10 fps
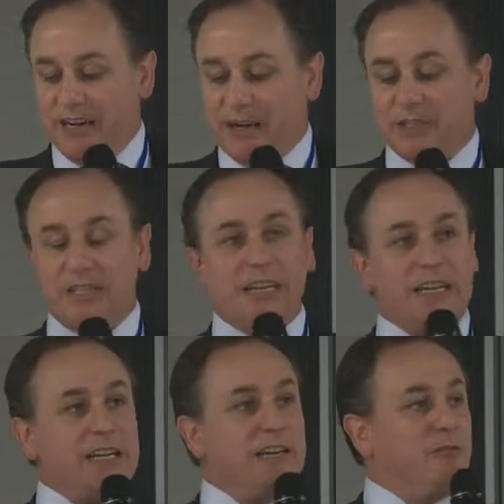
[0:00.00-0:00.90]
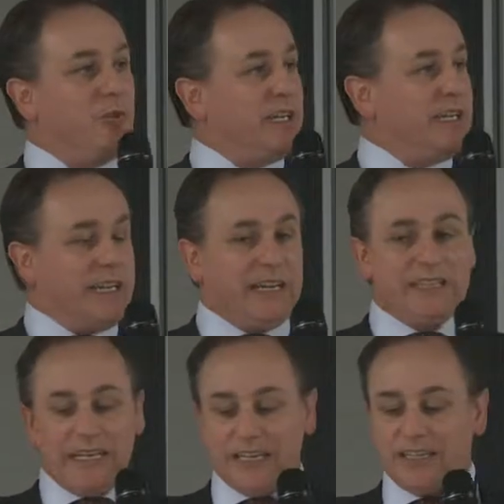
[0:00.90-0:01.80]
I was lucky enough one day
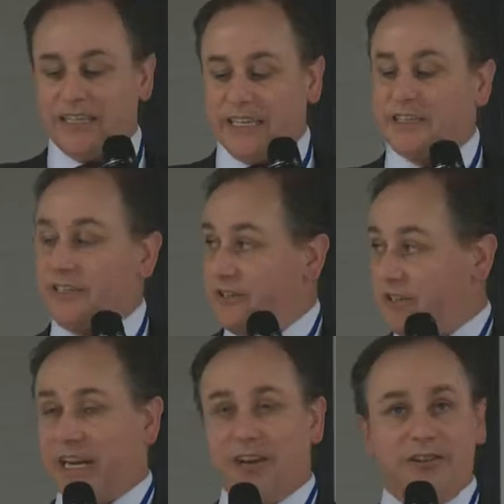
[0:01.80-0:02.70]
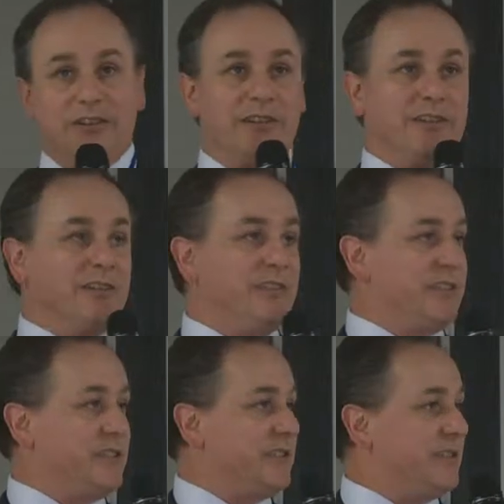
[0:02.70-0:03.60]
to actually get to go down onto
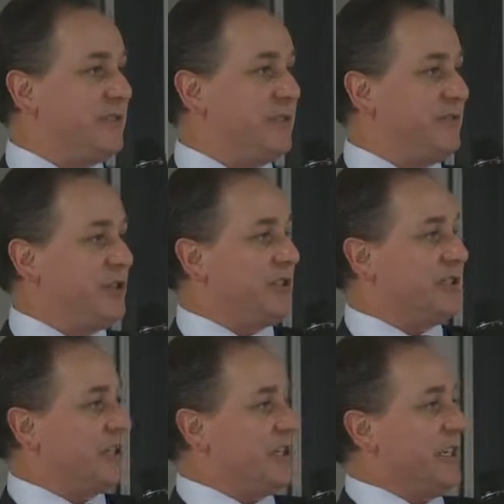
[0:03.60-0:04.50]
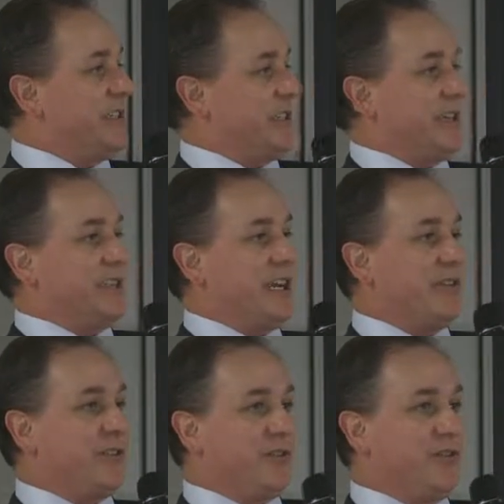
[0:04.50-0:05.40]
this is the Sydney Futures Exchange, to go down
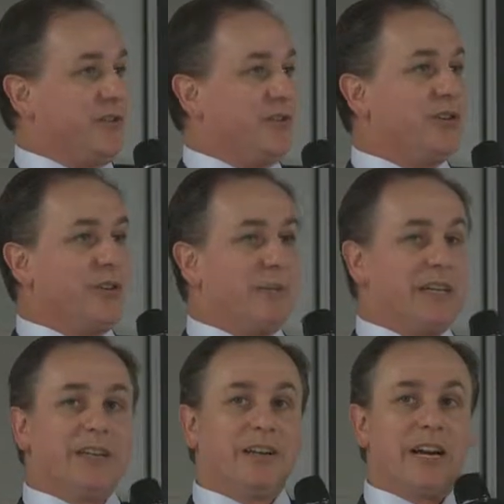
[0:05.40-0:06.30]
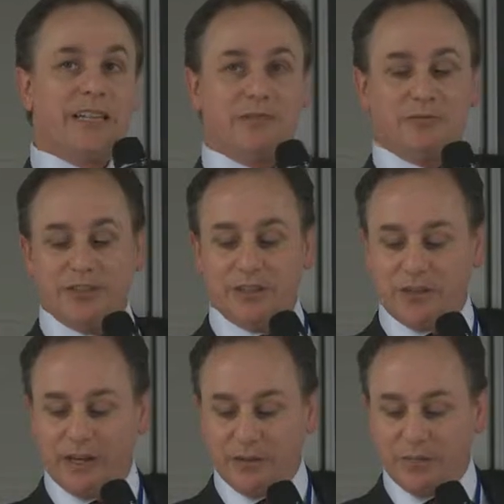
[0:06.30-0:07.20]
onto the floor and meet the guys that were in the
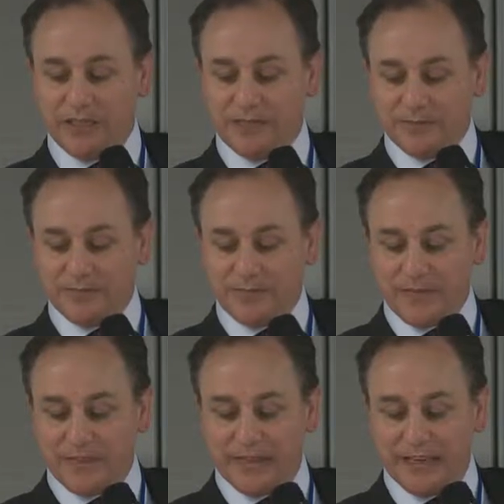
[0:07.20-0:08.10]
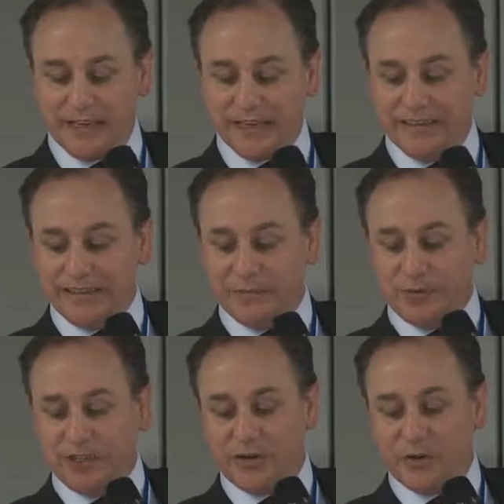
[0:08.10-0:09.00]
trading pits. And
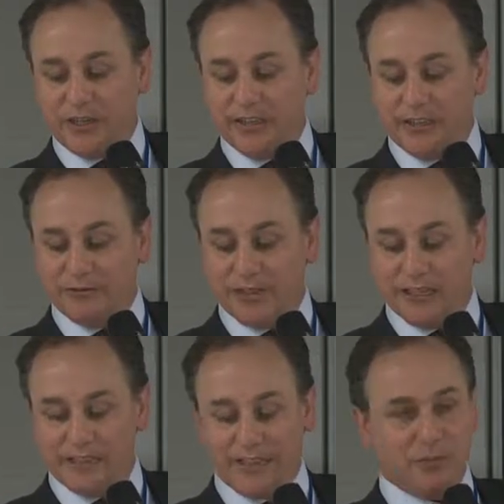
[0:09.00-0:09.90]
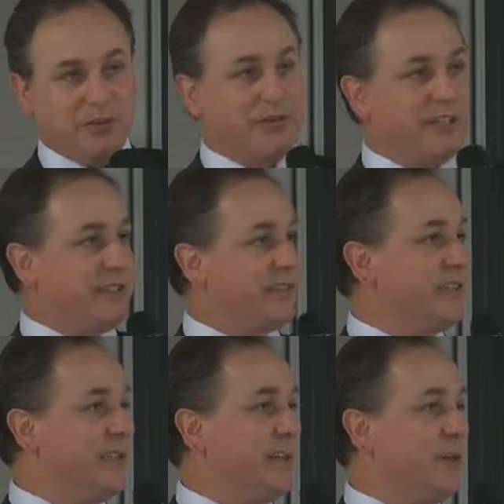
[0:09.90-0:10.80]
pretty quickly I realized a couple of
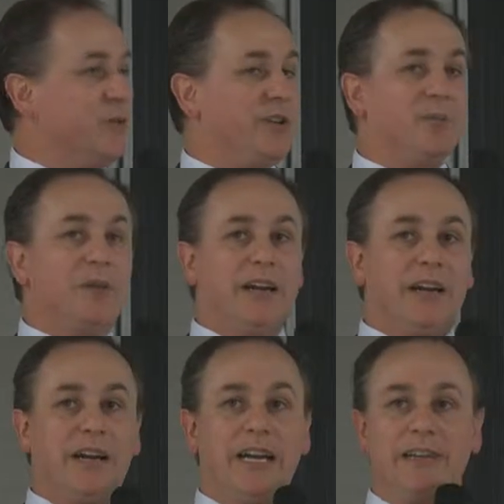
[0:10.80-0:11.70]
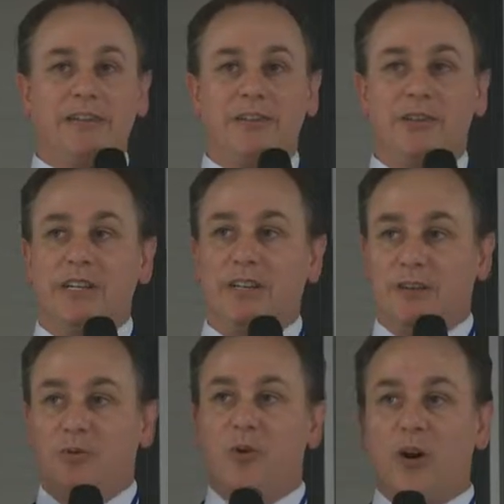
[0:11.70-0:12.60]
things. When you're my height, you
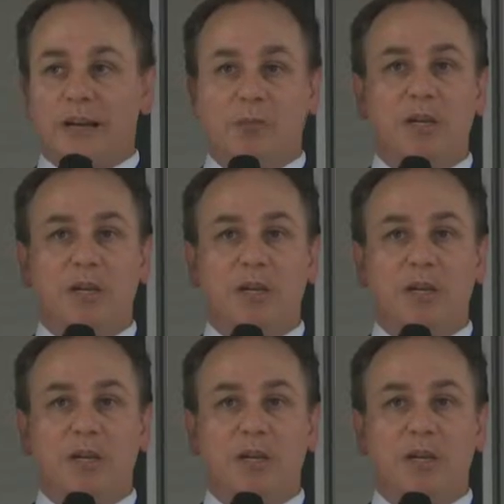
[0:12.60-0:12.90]
needed quite a